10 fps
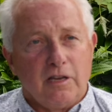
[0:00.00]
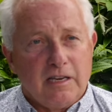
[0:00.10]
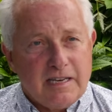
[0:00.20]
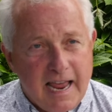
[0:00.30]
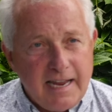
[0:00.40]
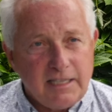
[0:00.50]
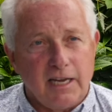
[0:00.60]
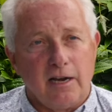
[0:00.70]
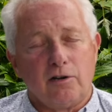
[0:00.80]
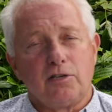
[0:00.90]

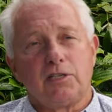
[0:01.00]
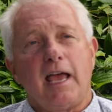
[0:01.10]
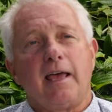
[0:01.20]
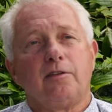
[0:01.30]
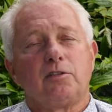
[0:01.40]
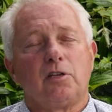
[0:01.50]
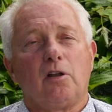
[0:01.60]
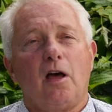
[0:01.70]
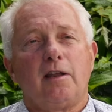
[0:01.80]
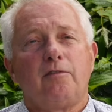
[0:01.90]
naysayers, and there's a
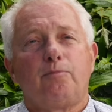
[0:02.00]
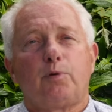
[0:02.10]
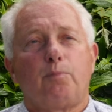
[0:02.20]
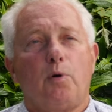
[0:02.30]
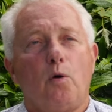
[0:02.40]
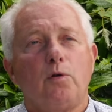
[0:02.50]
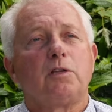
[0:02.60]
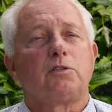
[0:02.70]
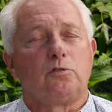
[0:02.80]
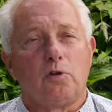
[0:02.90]
lot of
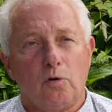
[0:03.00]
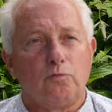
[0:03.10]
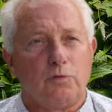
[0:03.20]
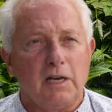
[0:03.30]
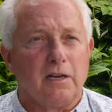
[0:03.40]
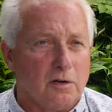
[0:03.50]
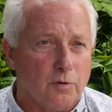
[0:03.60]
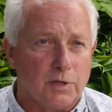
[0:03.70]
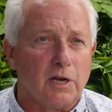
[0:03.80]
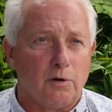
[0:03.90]
proponents who don't really know
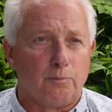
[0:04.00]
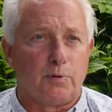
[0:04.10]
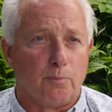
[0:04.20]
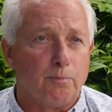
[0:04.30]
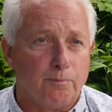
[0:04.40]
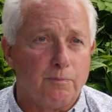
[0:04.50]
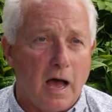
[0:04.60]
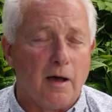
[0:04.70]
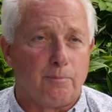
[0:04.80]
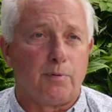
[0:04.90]
what they're
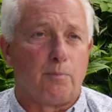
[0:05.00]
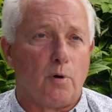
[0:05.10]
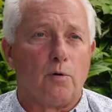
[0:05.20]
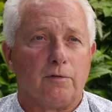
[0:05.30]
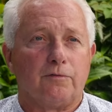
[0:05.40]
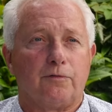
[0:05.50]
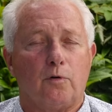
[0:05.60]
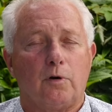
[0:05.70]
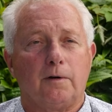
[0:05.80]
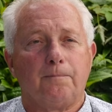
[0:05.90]
a proponent
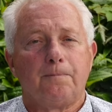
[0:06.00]
for.